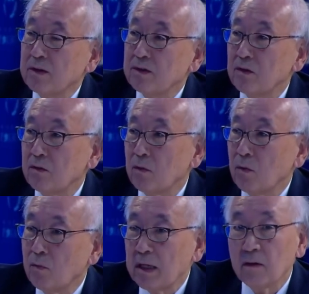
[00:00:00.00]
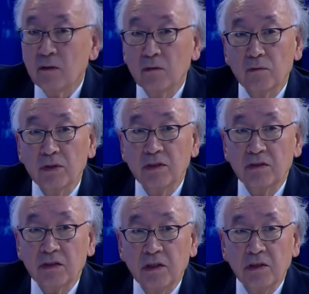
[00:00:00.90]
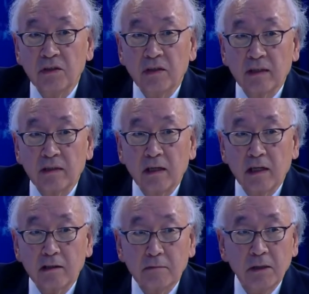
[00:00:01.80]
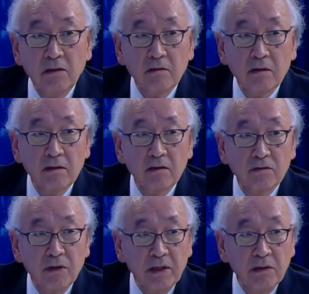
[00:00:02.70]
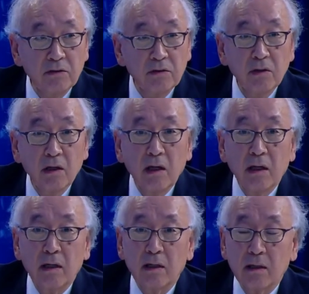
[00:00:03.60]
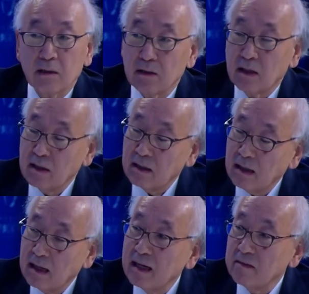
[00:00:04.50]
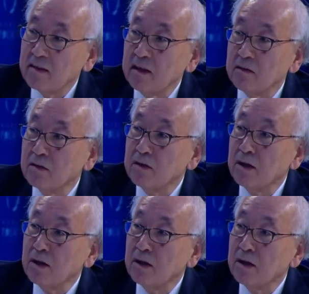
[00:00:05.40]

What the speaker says: So when we see the negative interest rate, I think